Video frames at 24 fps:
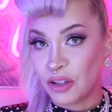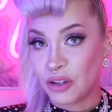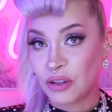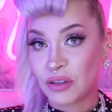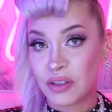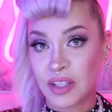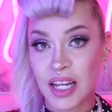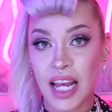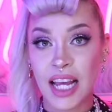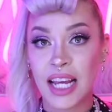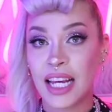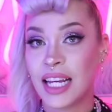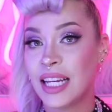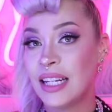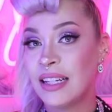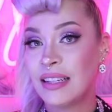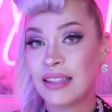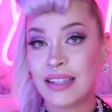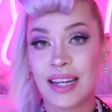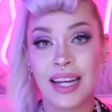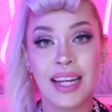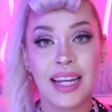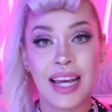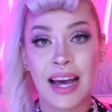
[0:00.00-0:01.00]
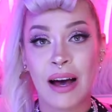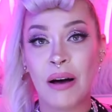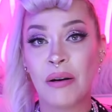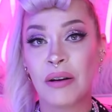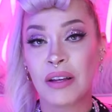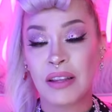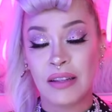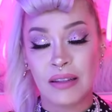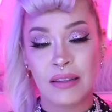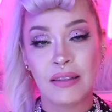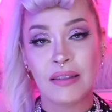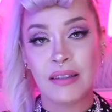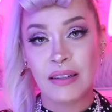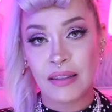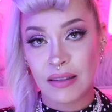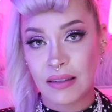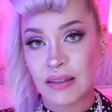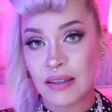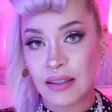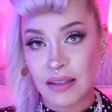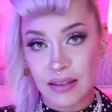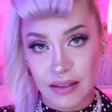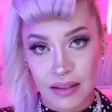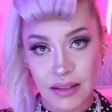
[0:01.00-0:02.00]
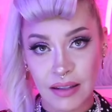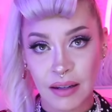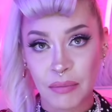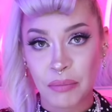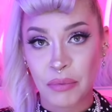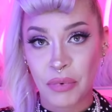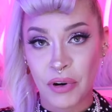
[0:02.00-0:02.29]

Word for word: your day in, day out consistent